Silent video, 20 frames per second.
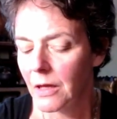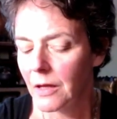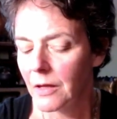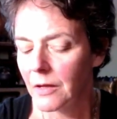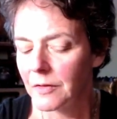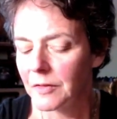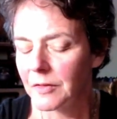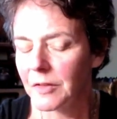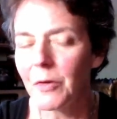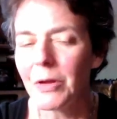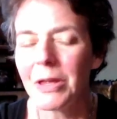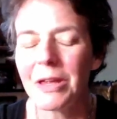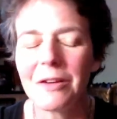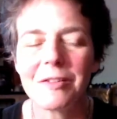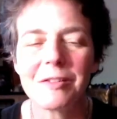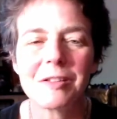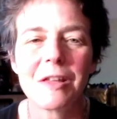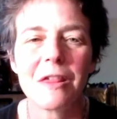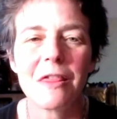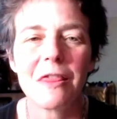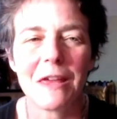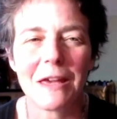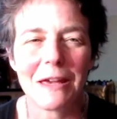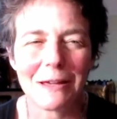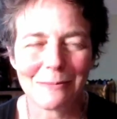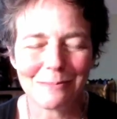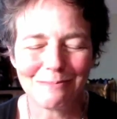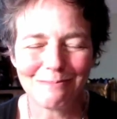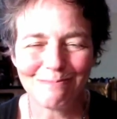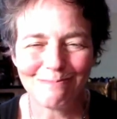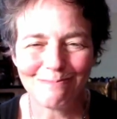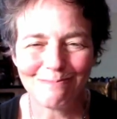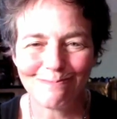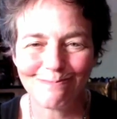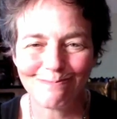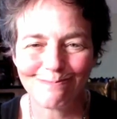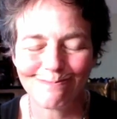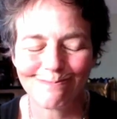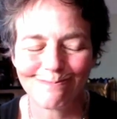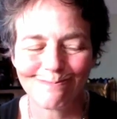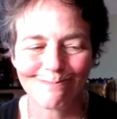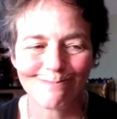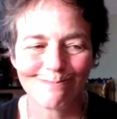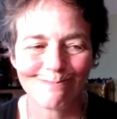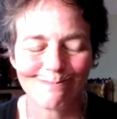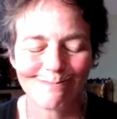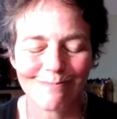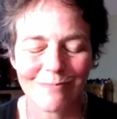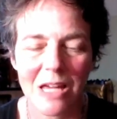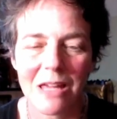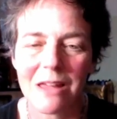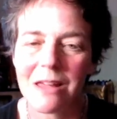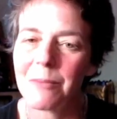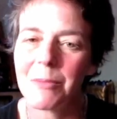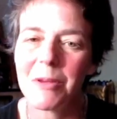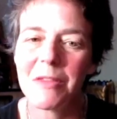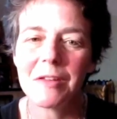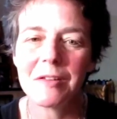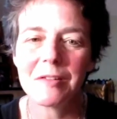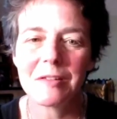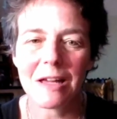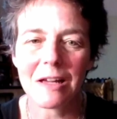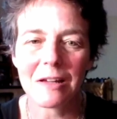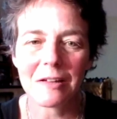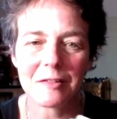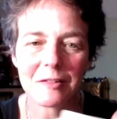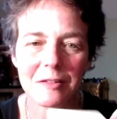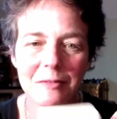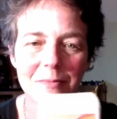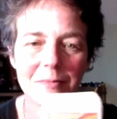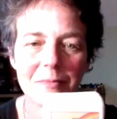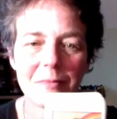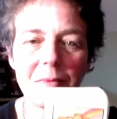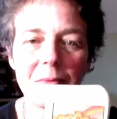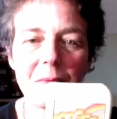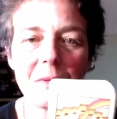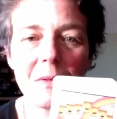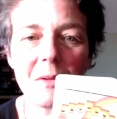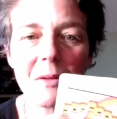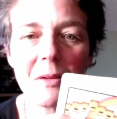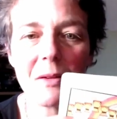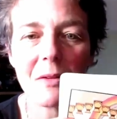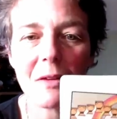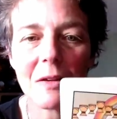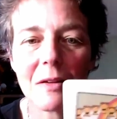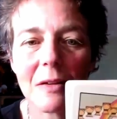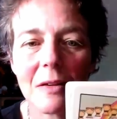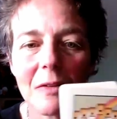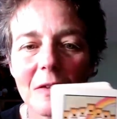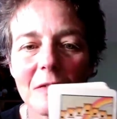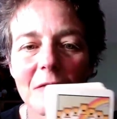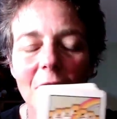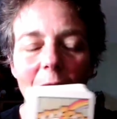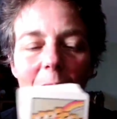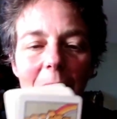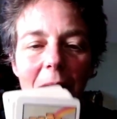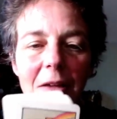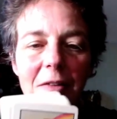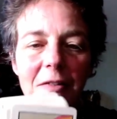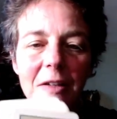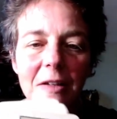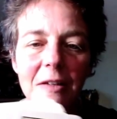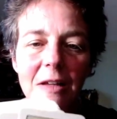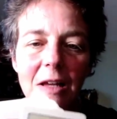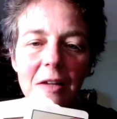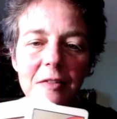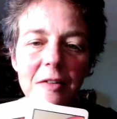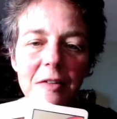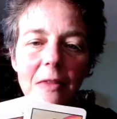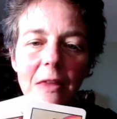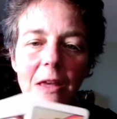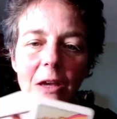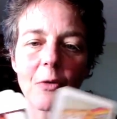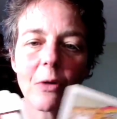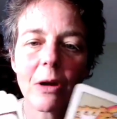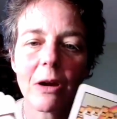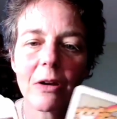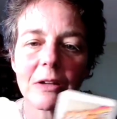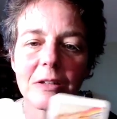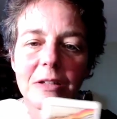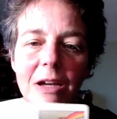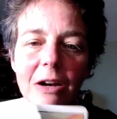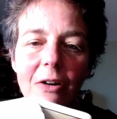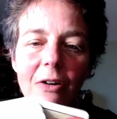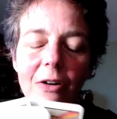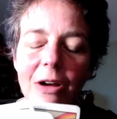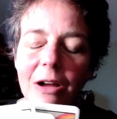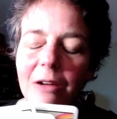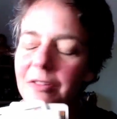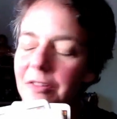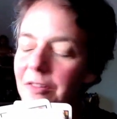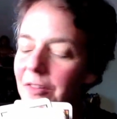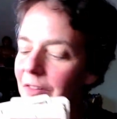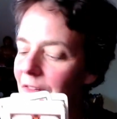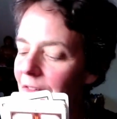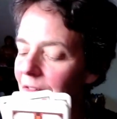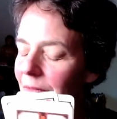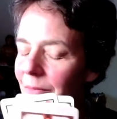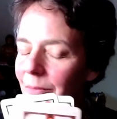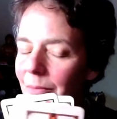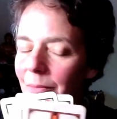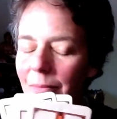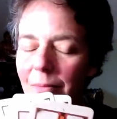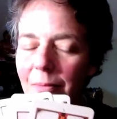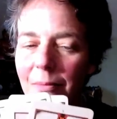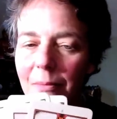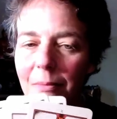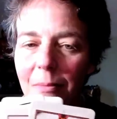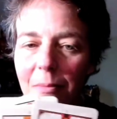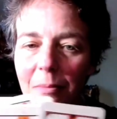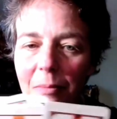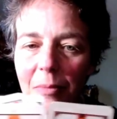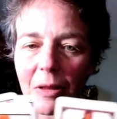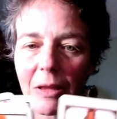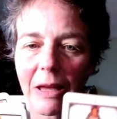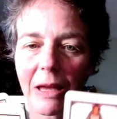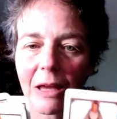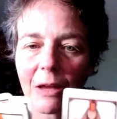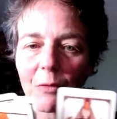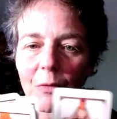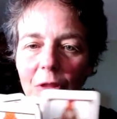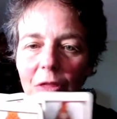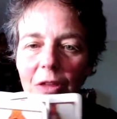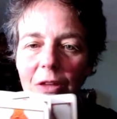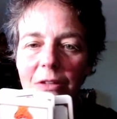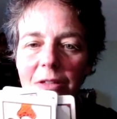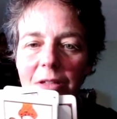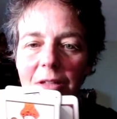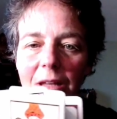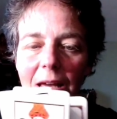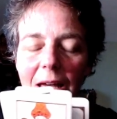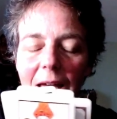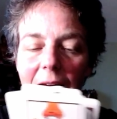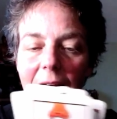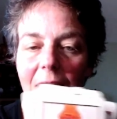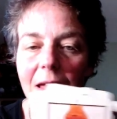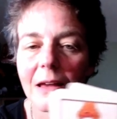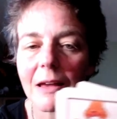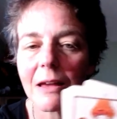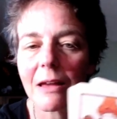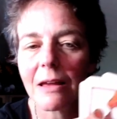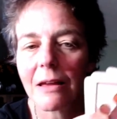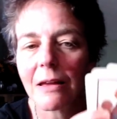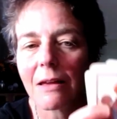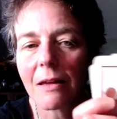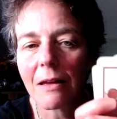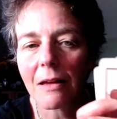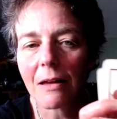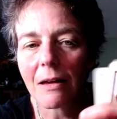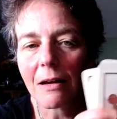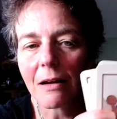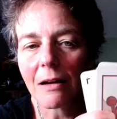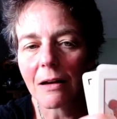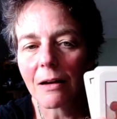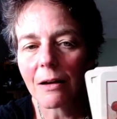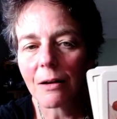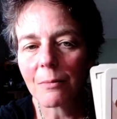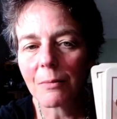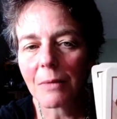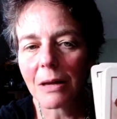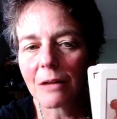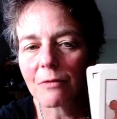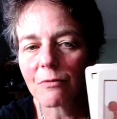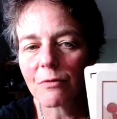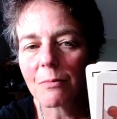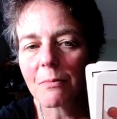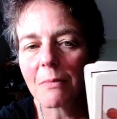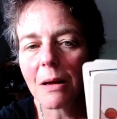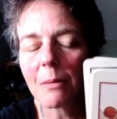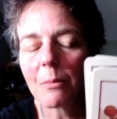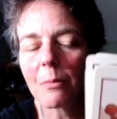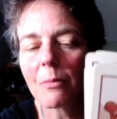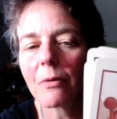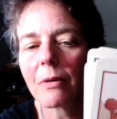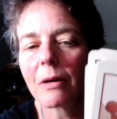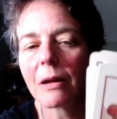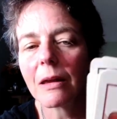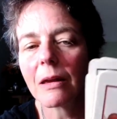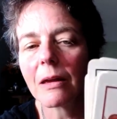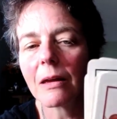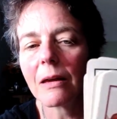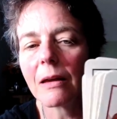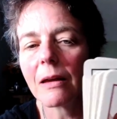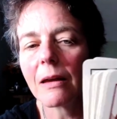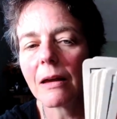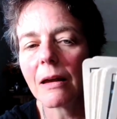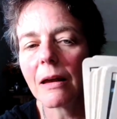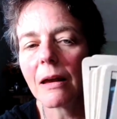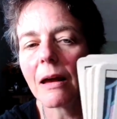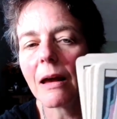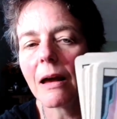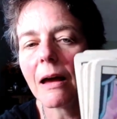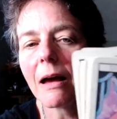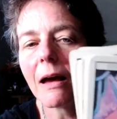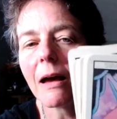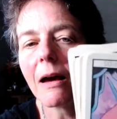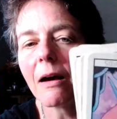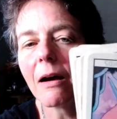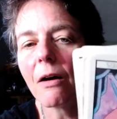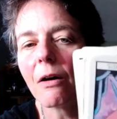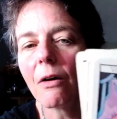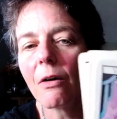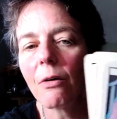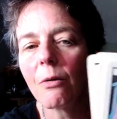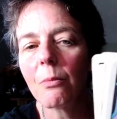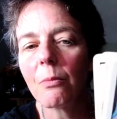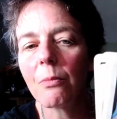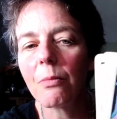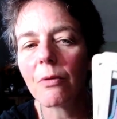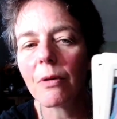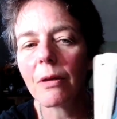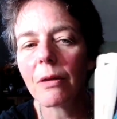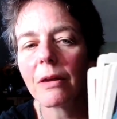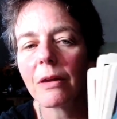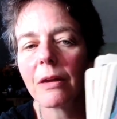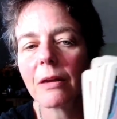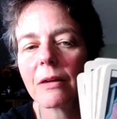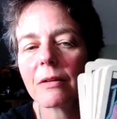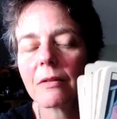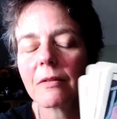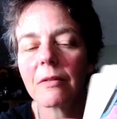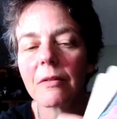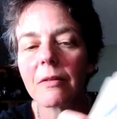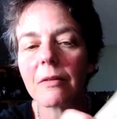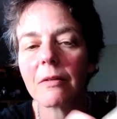So here's the thing. I mean, these decks, these are amazing decks. The Aquarian Tarot, I was just playing with it today and remembering how brilliant